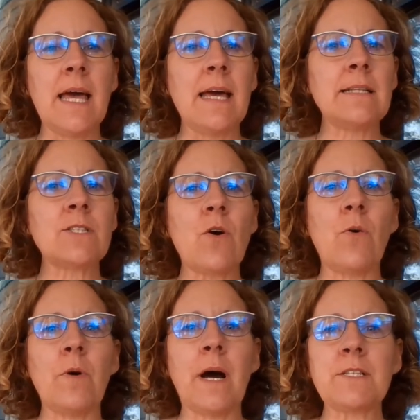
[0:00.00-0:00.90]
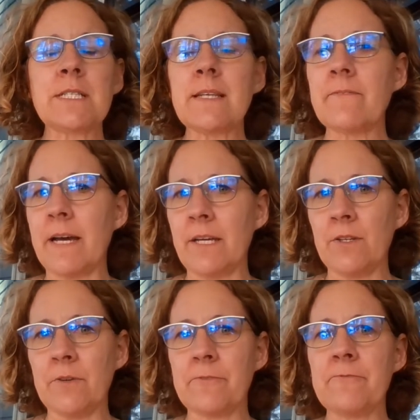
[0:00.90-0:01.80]
And so I just invite
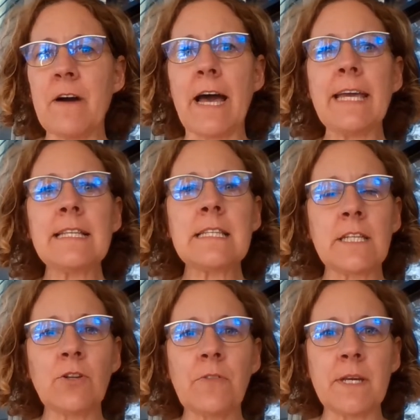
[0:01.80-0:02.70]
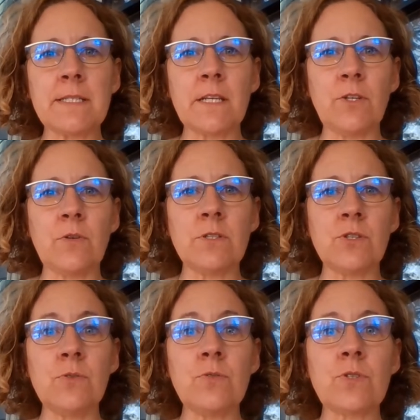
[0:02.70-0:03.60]
you to find little things that you can
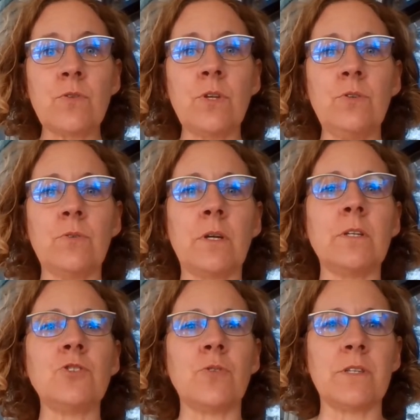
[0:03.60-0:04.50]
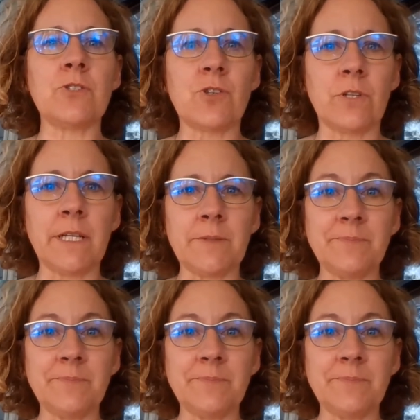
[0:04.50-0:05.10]
do so that you can enjoy the journey.